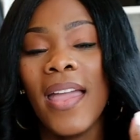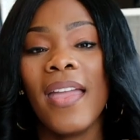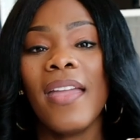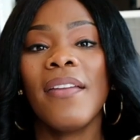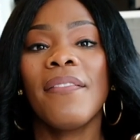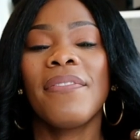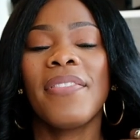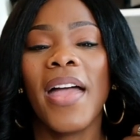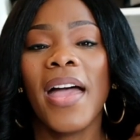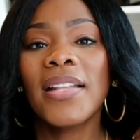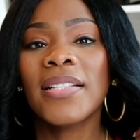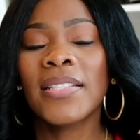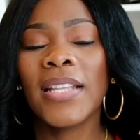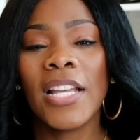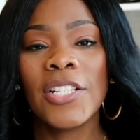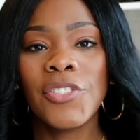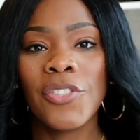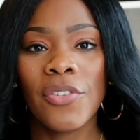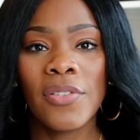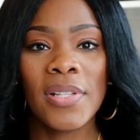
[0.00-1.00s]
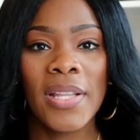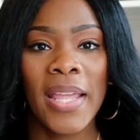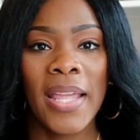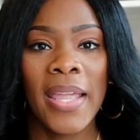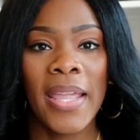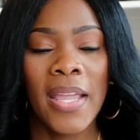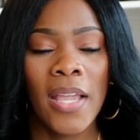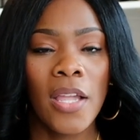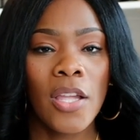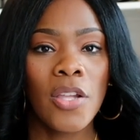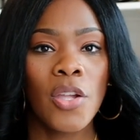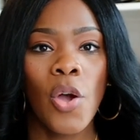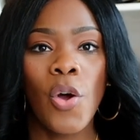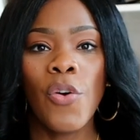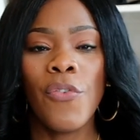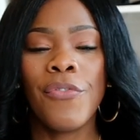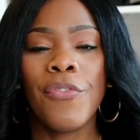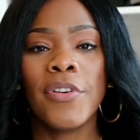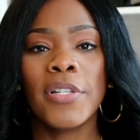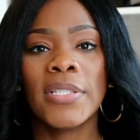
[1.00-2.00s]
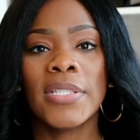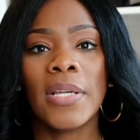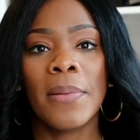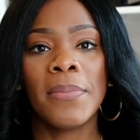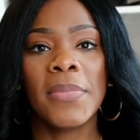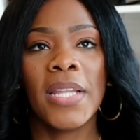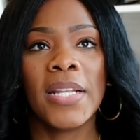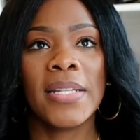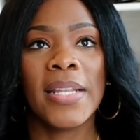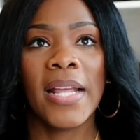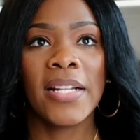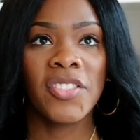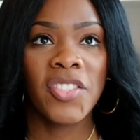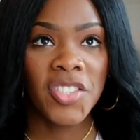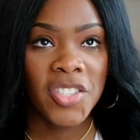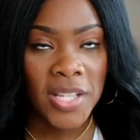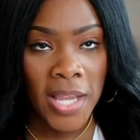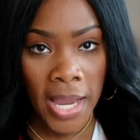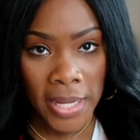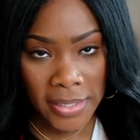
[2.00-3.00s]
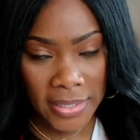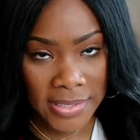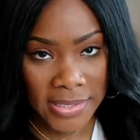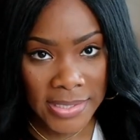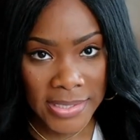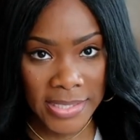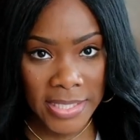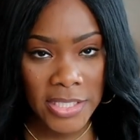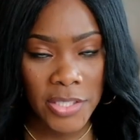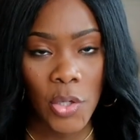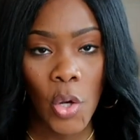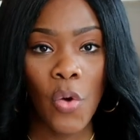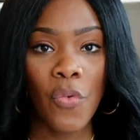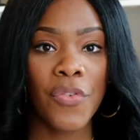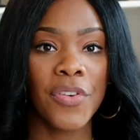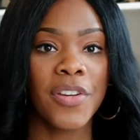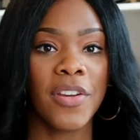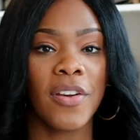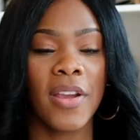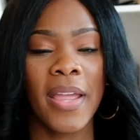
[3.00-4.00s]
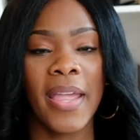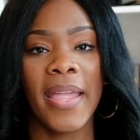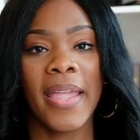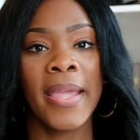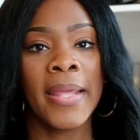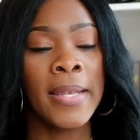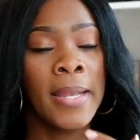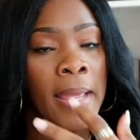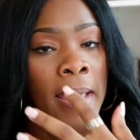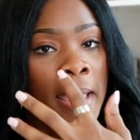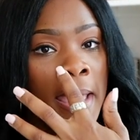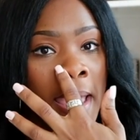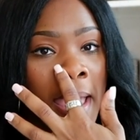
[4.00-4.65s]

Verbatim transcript: If that's not your thing, go for something that just kind of sits over your head.